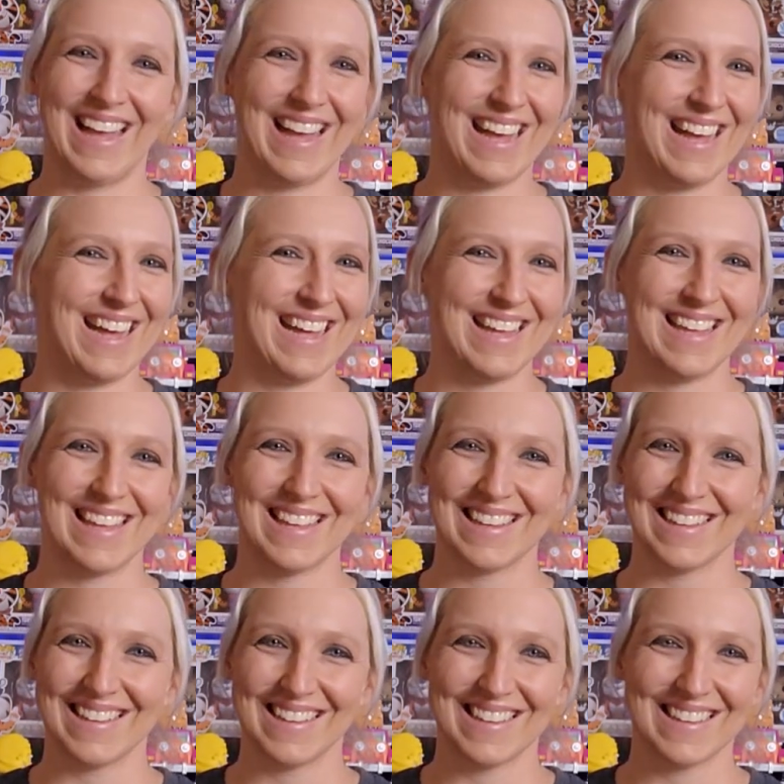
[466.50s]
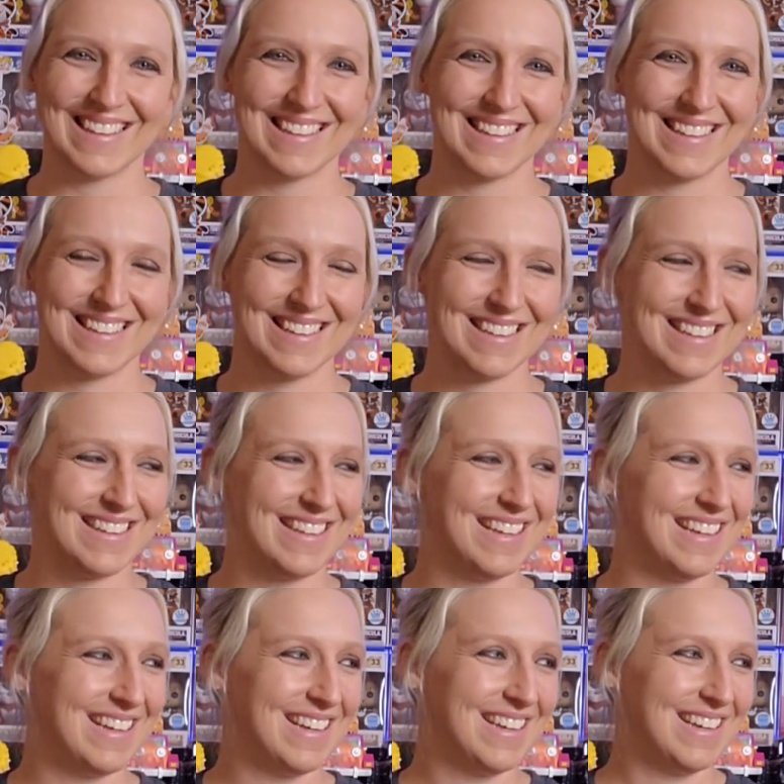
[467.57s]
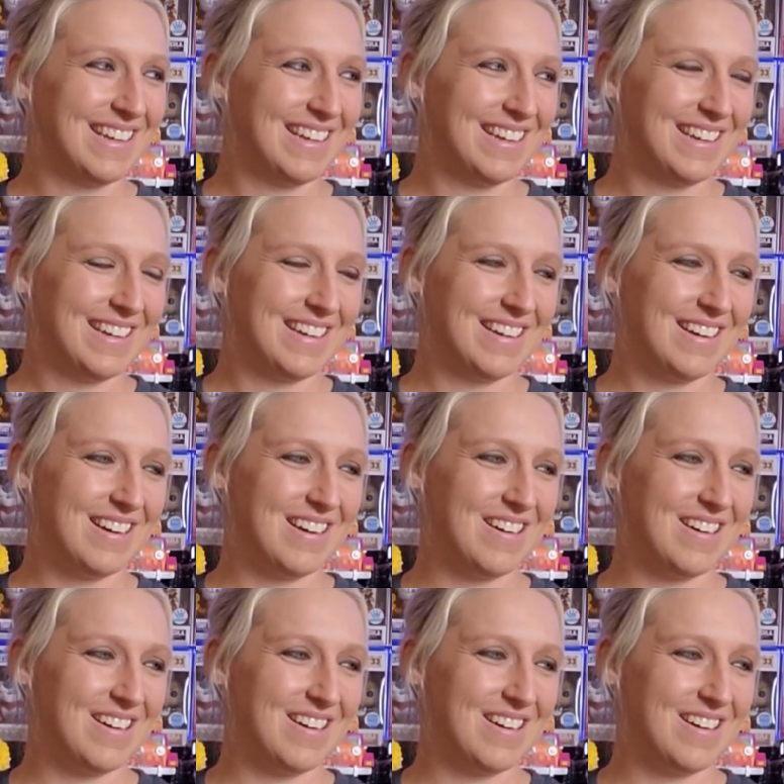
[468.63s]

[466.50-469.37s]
(not speaking)